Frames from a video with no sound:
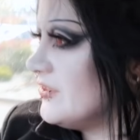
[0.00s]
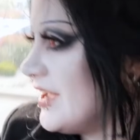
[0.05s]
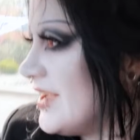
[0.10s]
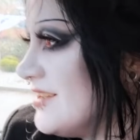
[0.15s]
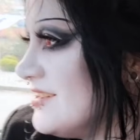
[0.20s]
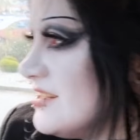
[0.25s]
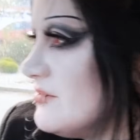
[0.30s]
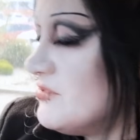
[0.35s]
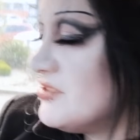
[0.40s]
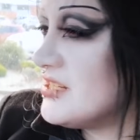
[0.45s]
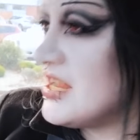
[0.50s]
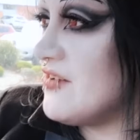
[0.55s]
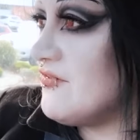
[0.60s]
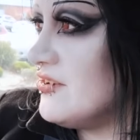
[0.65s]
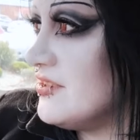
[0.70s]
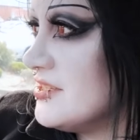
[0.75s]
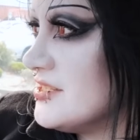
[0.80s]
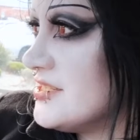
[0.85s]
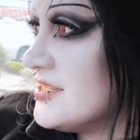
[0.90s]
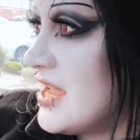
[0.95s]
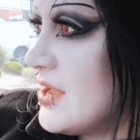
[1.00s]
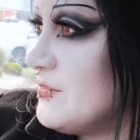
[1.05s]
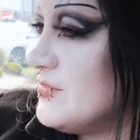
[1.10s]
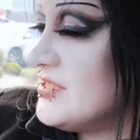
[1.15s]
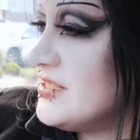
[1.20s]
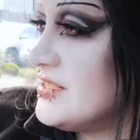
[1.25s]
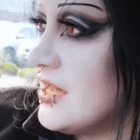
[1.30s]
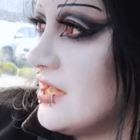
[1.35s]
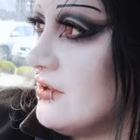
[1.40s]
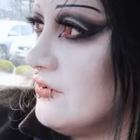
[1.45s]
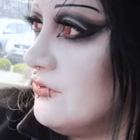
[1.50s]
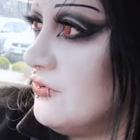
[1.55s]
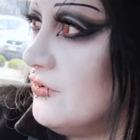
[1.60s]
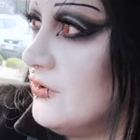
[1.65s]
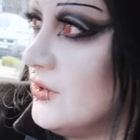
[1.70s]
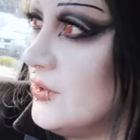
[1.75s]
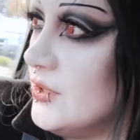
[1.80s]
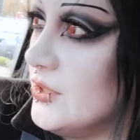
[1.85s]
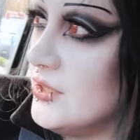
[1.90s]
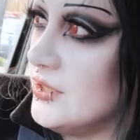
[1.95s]
they end up just having the same stuff
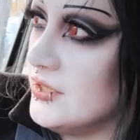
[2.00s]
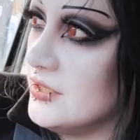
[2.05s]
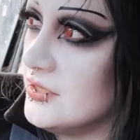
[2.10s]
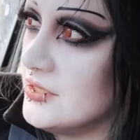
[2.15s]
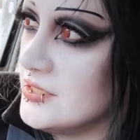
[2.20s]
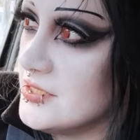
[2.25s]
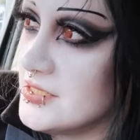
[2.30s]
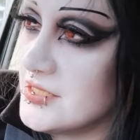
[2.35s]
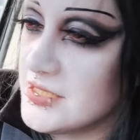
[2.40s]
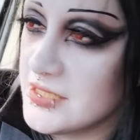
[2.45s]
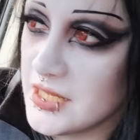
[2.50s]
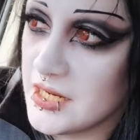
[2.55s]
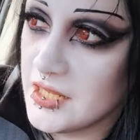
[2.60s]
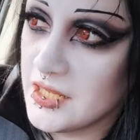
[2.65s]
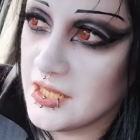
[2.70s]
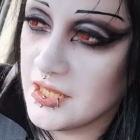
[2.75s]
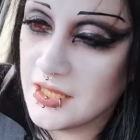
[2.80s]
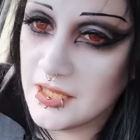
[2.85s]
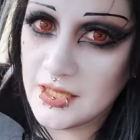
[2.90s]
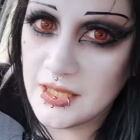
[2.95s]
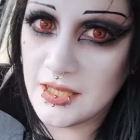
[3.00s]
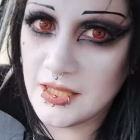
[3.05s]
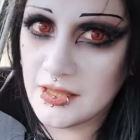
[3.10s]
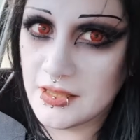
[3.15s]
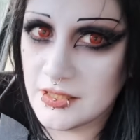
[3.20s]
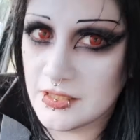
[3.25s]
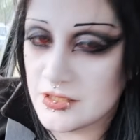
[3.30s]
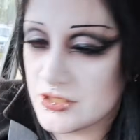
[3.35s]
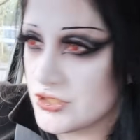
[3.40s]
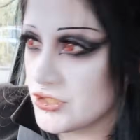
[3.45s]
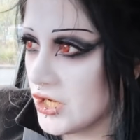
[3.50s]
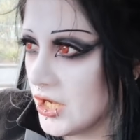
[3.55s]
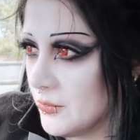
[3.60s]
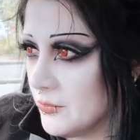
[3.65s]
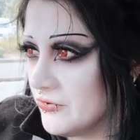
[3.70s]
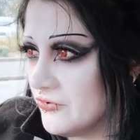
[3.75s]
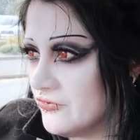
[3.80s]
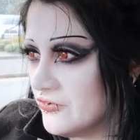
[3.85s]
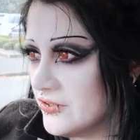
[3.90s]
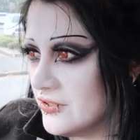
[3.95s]
sitting in the shop
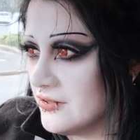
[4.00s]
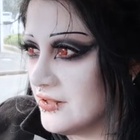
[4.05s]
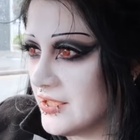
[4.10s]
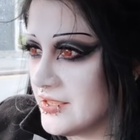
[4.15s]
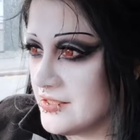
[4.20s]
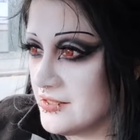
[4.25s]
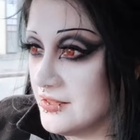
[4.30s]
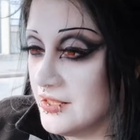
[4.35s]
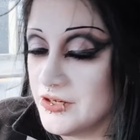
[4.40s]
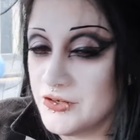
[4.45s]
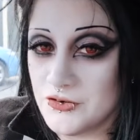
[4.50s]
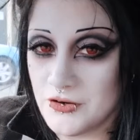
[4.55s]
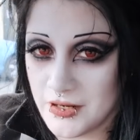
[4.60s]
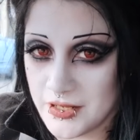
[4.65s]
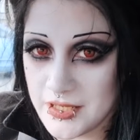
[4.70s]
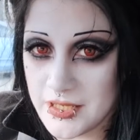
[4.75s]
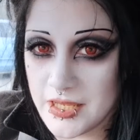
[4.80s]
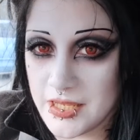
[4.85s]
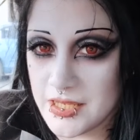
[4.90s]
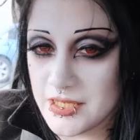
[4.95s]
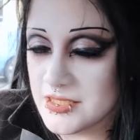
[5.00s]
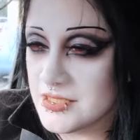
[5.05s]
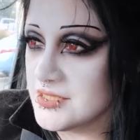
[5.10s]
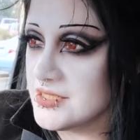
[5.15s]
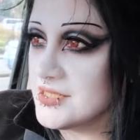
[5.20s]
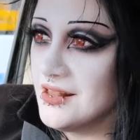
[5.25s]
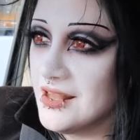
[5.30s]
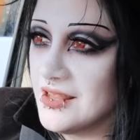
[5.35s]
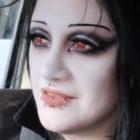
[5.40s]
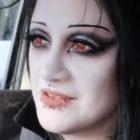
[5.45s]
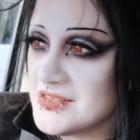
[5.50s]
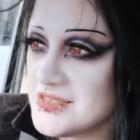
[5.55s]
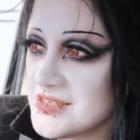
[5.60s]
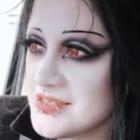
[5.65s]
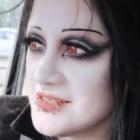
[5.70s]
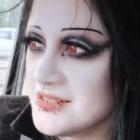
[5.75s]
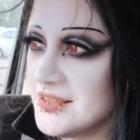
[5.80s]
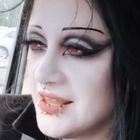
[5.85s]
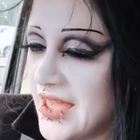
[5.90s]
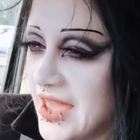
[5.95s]
for like literally years. Like, there's
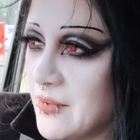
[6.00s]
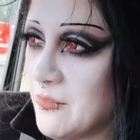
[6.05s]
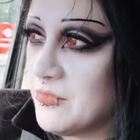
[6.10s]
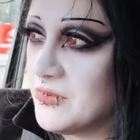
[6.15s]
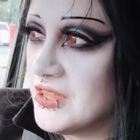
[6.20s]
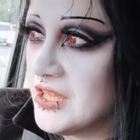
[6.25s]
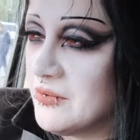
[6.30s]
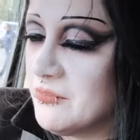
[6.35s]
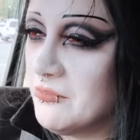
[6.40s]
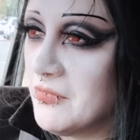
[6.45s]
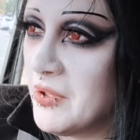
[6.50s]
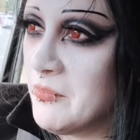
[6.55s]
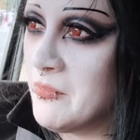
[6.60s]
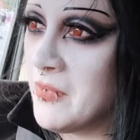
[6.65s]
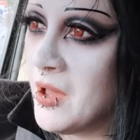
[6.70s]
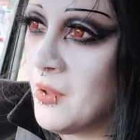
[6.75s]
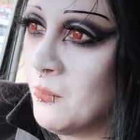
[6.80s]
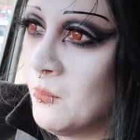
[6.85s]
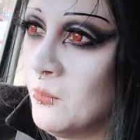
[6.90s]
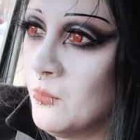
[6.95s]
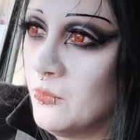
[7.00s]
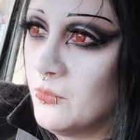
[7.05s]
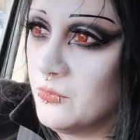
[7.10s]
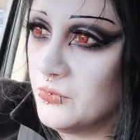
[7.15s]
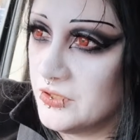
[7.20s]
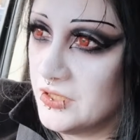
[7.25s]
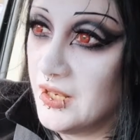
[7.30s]
this lamp that my mum would